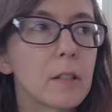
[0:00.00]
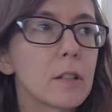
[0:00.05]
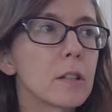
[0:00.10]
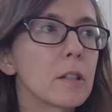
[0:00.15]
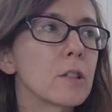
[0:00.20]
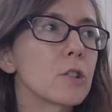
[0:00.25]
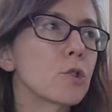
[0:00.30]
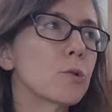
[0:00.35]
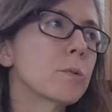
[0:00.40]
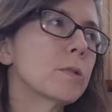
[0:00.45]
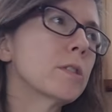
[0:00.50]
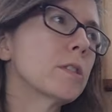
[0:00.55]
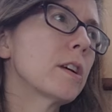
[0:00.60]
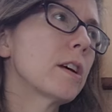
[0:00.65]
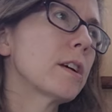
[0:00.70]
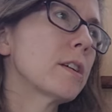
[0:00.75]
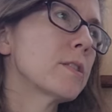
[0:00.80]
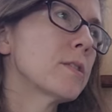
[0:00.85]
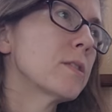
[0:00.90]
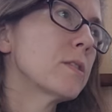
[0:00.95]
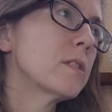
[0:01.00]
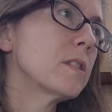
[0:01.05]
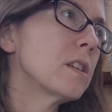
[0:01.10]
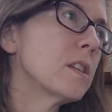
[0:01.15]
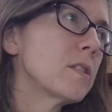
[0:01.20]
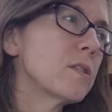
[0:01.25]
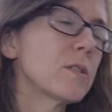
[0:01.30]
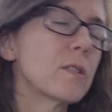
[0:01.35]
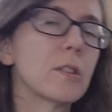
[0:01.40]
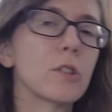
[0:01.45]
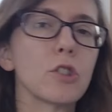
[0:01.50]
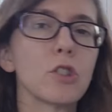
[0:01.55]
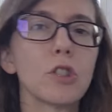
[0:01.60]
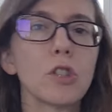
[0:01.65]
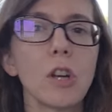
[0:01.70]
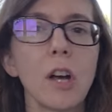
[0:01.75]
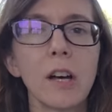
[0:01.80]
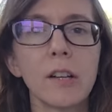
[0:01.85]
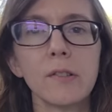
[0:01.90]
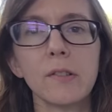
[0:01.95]
Each one has scenes and
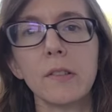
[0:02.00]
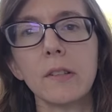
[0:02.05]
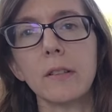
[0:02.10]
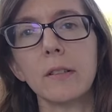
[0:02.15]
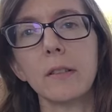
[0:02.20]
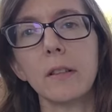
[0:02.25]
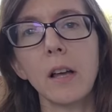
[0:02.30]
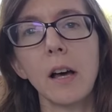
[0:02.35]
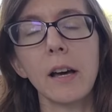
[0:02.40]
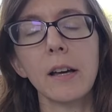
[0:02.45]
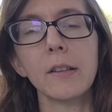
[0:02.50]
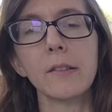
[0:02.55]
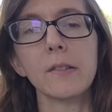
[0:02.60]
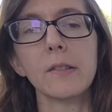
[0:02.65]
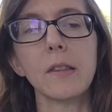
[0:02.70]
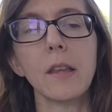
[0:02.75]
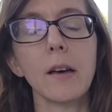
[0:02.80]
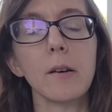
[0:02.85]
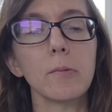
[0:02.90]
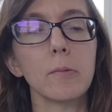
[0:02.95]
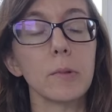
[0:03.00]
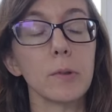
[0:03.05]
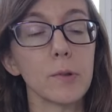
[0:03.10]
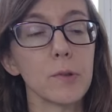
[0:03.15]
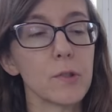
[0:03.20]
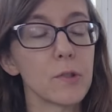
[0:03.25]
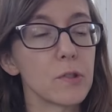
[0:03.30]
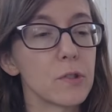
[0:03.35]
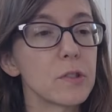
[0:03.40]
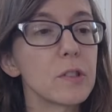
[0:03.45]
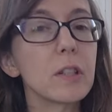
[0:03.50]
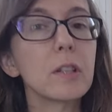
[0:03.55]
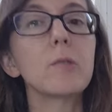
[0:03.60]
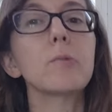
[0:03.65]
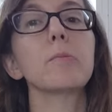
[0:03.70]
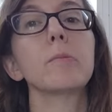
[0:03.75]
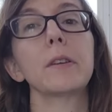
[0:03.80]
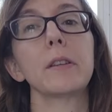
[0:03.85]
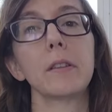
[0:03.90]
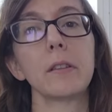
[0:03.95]
shots and lines that will
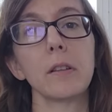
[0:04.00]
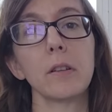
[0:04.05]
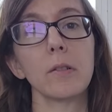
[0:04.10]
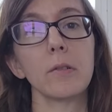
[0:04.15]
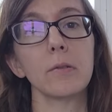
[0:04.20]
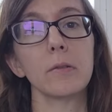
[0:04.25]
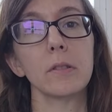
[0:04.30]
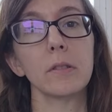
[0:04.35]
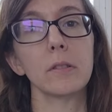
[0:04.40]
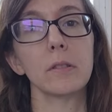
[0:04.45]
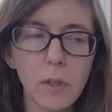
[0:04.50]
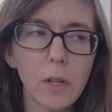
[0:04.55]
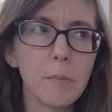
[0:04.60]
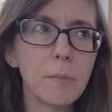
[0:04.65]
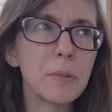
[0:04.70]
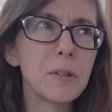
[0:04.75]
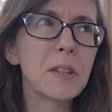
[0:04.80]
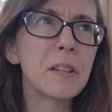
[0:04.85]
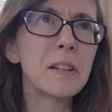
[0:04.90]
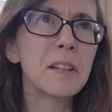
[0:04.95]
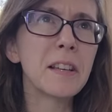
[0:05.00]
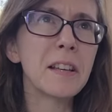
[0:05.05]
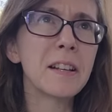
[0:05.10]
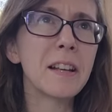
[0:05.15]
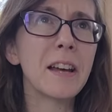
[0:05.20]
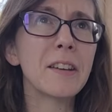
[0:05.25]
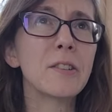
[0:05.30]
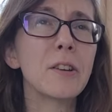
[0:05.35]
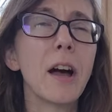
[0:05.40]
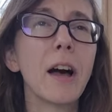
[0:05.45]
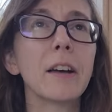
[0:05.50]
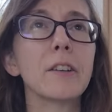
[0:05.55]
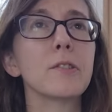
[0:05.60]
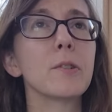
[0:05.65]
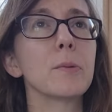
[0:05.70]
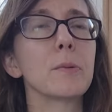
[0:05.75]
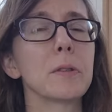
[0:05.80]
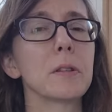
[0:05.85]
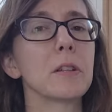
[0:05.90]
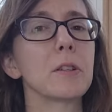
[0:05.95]
stick with you. But then again, I, I
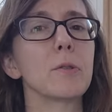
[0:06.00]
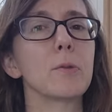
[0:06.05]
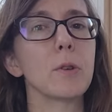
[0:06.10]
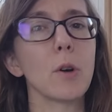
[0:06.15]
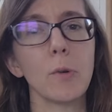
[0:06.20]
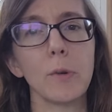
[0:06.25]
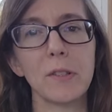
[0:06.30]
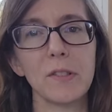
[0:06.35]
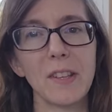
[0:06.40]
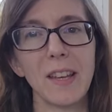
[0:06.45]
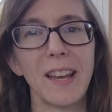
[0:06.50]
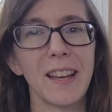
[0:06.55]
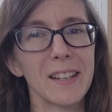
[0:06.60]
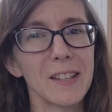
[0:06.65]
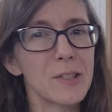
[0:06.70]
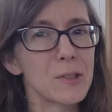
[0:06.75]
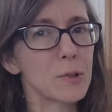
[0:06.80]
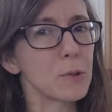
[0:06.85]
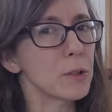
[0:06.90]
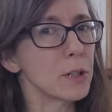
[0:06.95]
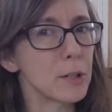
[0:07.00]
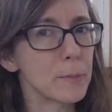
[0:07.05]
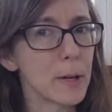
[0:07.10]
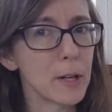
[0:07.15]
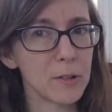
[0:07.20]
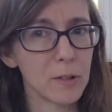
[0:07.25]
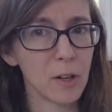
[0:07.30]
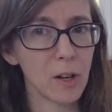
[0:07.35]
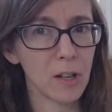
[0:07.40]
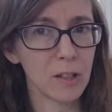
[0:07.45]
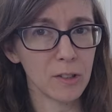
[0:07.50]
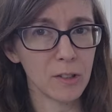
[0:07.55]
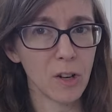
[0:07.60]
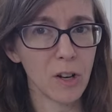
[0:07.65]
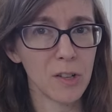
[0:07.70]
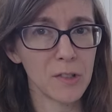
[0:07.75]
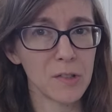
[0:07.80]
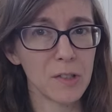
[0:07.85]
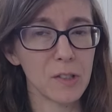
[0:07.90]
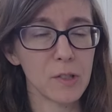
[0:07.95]
don't think you go into any story about the
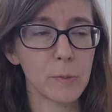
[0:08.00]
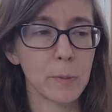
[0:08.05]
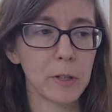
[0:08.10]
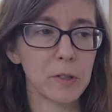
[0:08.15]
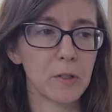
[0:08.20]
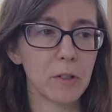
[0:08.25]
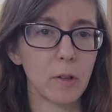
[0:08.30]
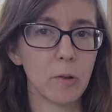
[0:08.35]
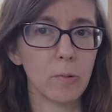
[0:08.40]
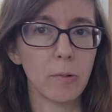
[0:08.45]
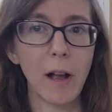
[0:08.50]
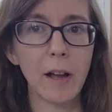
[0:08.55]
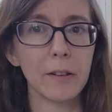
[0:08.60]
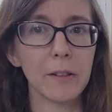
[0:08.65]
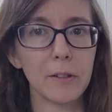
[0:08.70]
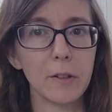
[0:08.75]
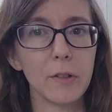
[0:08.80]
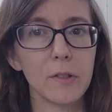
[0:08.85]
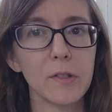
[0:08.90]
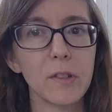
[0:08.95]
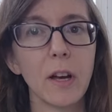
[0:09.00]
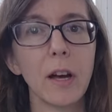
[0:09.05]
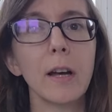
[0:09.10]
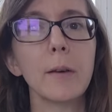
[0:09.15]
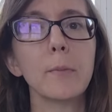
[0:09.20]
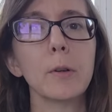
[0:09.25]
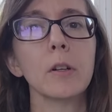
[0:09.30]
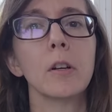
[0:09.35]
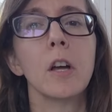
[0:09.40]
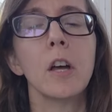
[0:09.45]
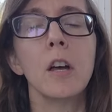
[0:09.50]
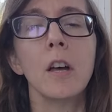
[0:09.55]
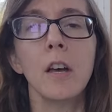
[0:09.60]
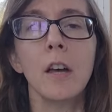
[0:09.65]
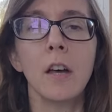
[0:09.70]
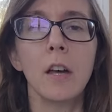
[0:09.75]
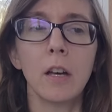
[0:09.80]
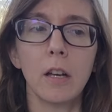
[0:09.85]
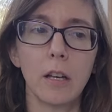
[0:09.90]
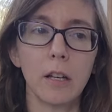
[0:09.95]
Holocaust expecting a rockin' good time, or
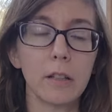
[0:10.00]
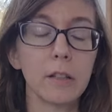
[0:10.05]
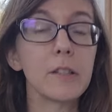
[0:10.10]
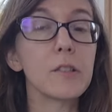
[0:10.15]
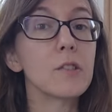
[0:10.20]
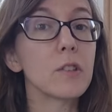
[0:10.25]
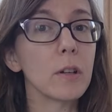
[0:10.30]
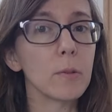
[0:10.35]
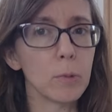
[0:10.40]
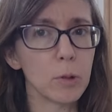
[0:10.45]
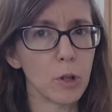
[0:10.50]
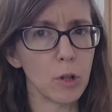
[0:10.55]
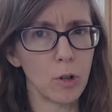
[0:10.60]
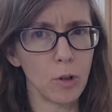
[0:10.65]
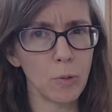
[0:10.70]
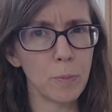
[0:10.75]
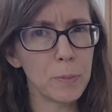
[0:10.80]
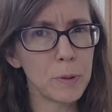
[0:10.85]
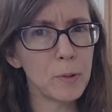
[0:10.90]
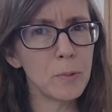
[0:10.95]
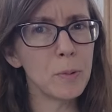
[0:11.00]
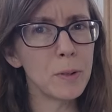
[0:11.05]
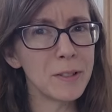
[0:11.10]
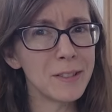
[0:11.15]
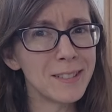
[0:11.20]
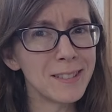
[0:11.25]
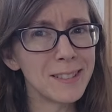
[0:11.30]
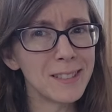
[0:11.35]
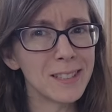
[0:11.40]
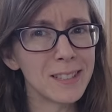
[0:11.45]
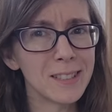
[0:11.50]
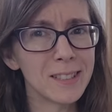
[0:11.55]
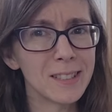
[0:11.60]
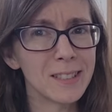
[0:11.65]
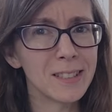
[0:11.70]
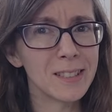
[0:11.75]
at least I would hope you wouldn't.